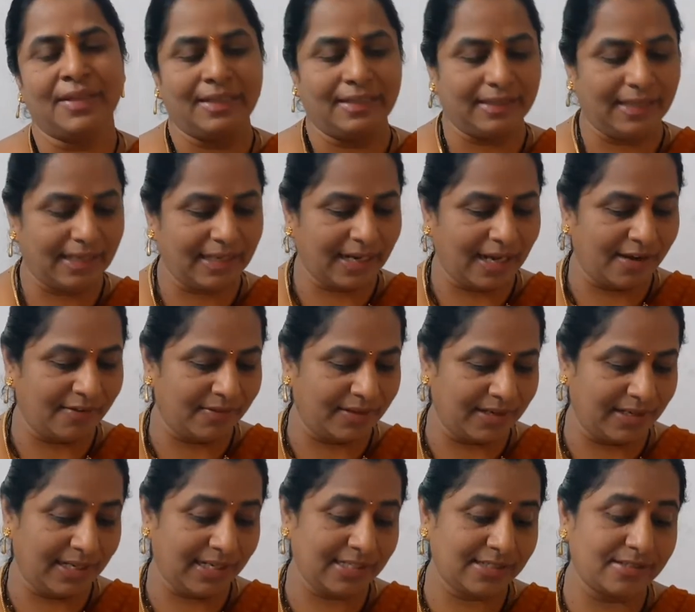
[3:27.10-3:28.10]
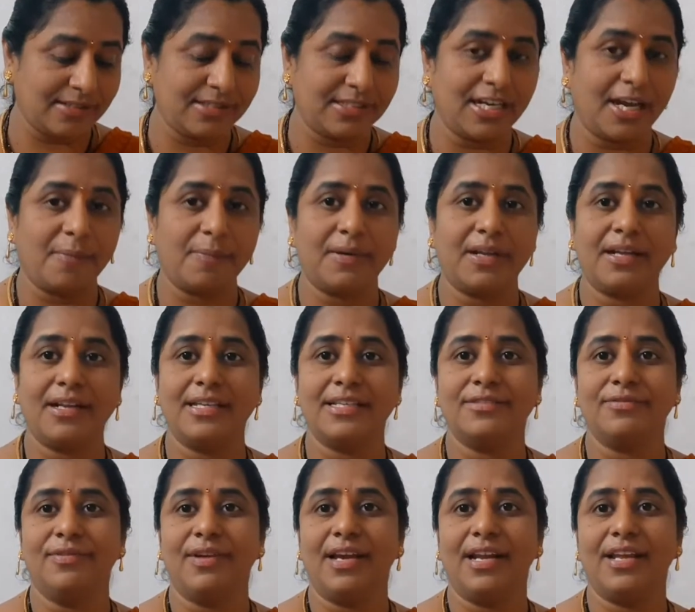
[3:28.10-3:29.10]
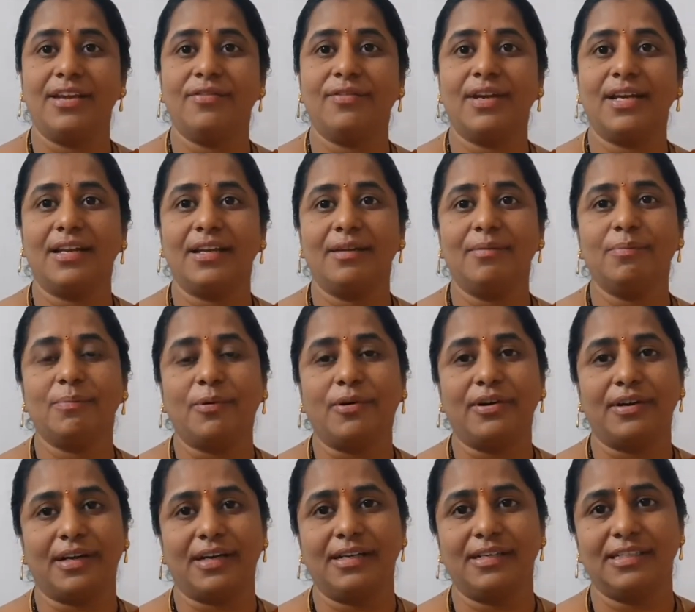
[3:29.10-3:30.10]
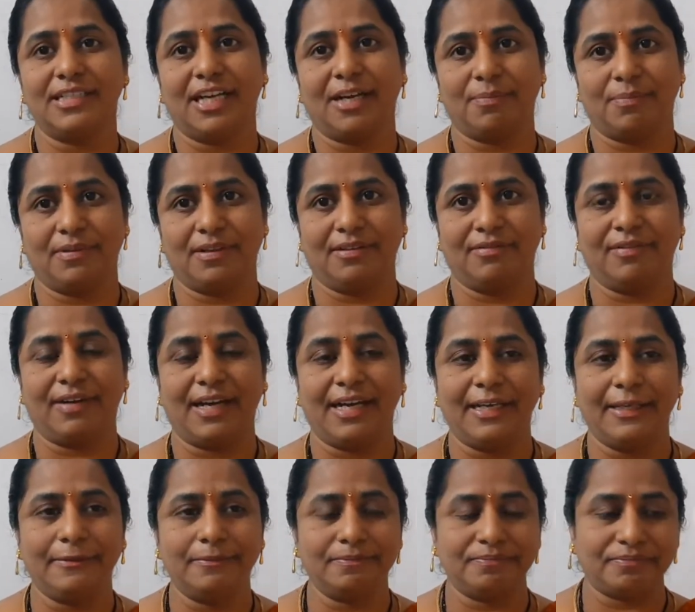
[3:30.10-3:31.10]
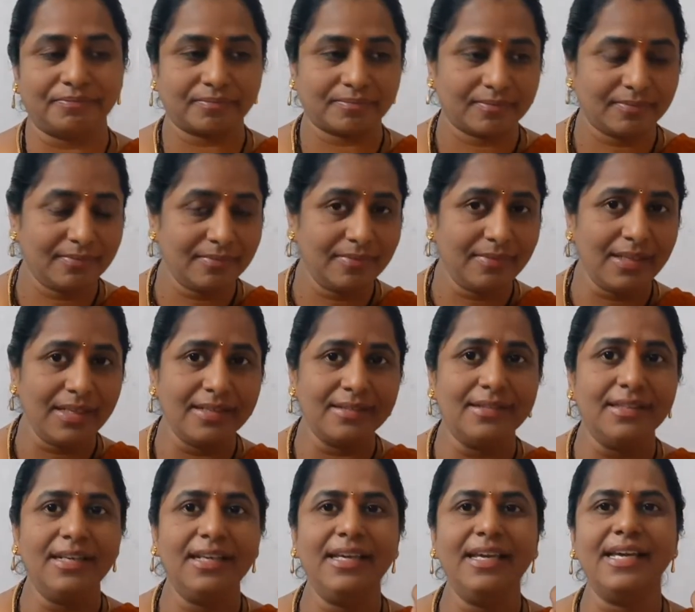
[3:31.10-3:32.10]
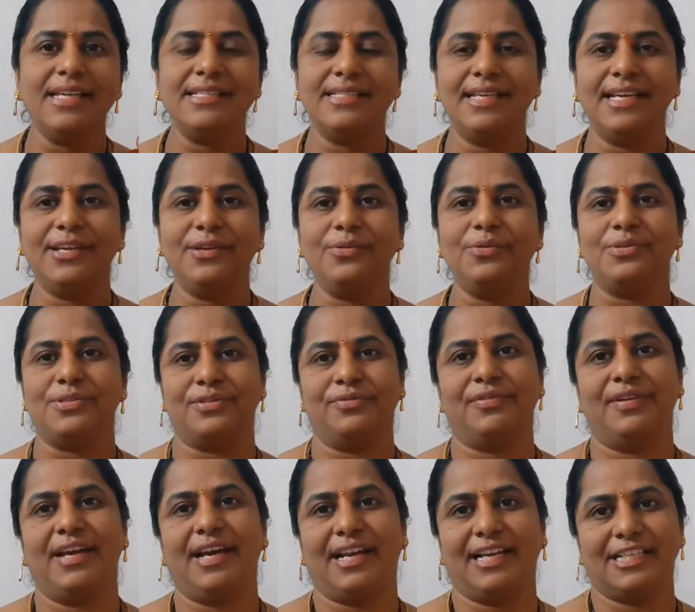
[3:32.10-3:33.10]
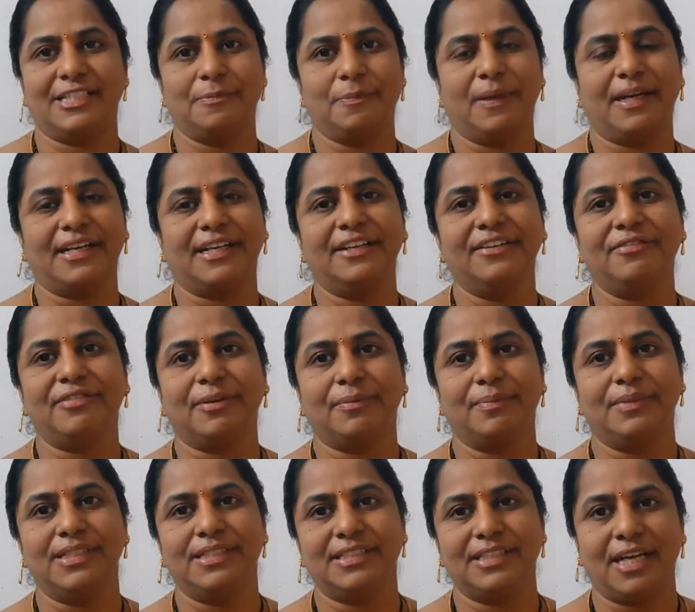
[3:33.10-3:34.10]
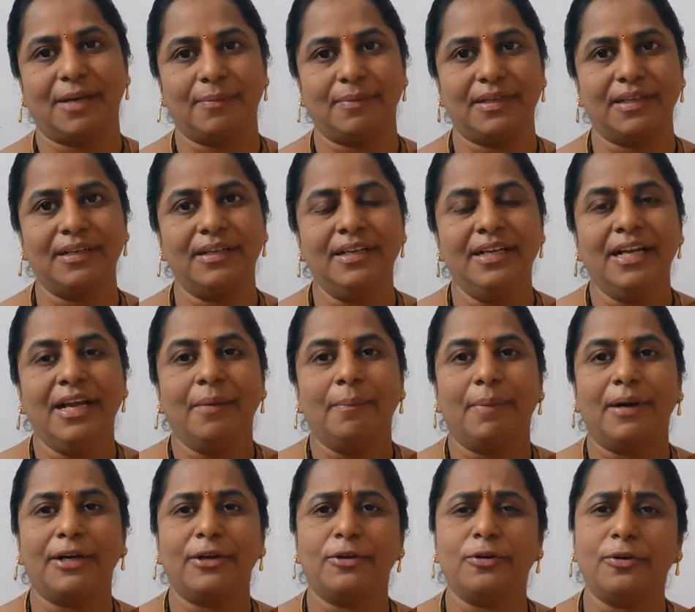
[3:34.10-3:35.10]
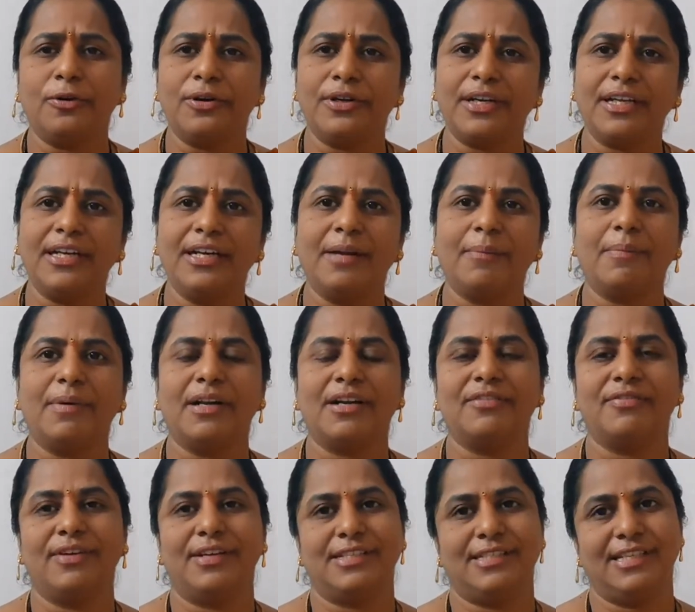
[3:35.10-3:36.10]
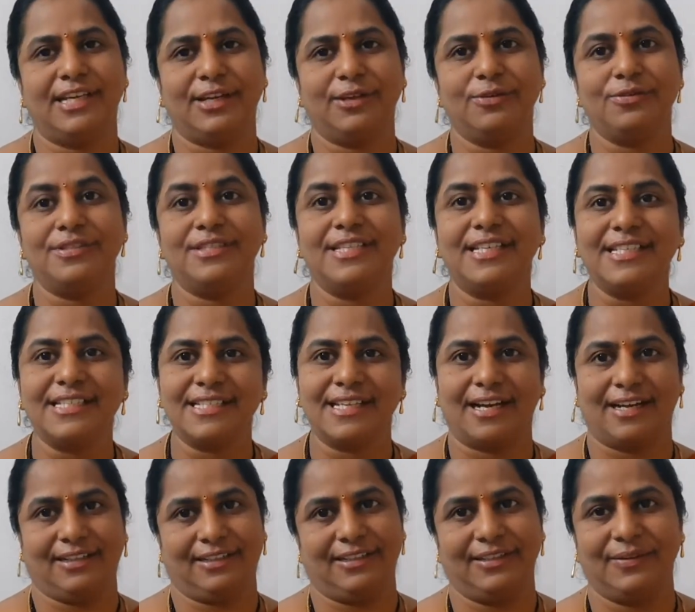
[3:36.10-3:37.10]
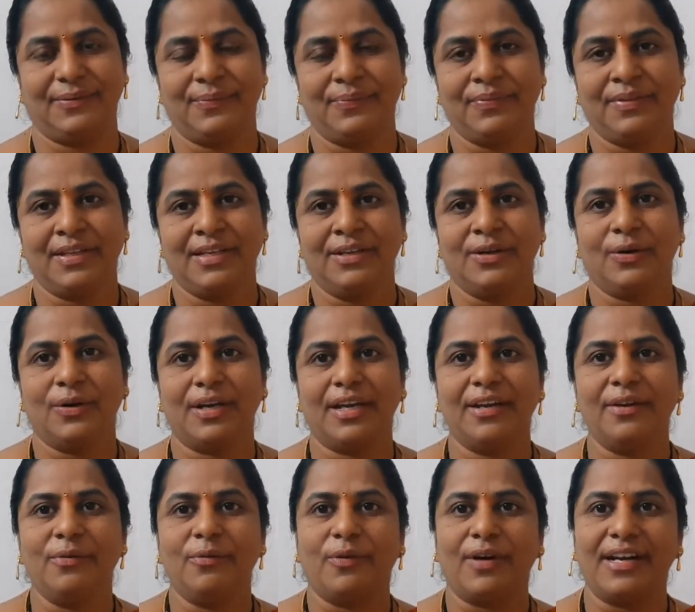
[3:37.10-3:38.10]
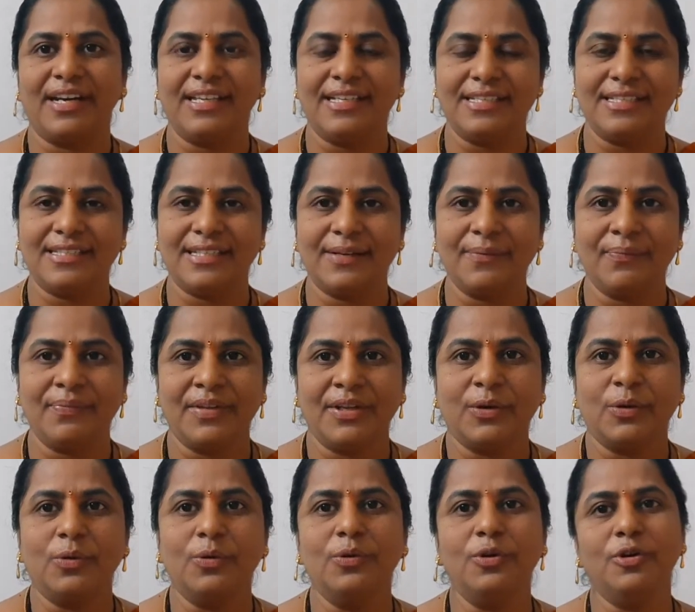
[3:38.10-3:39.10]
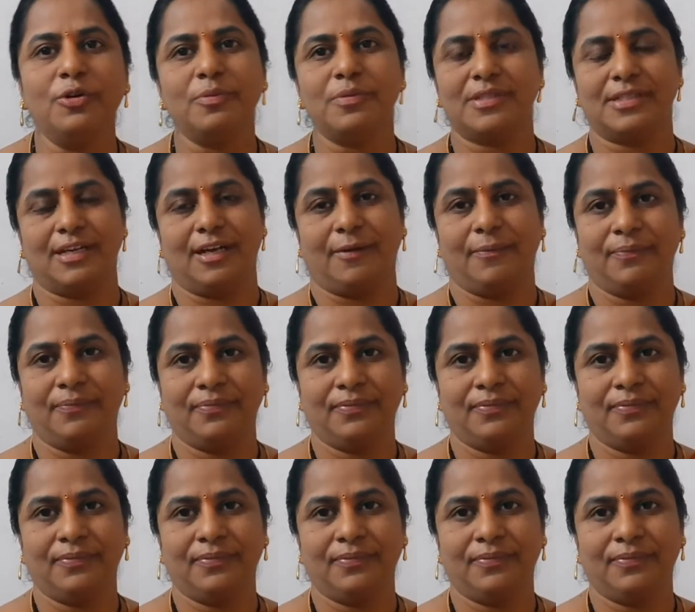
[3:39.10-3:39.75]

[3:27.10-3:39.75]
Then our next chapter is very important chapter. Why? 3 SAQs we are expecting from this chapter, but total number of SAQs 6 are there. Okay, one is the Coulomb's law.